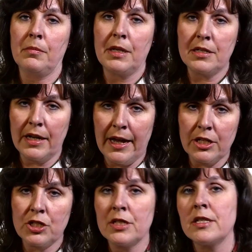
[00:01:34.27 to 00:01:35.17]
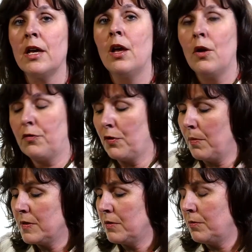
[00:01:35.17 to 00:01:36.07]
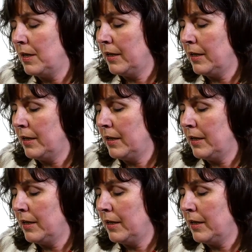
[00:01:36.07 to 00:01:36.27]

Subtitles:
interactions from the real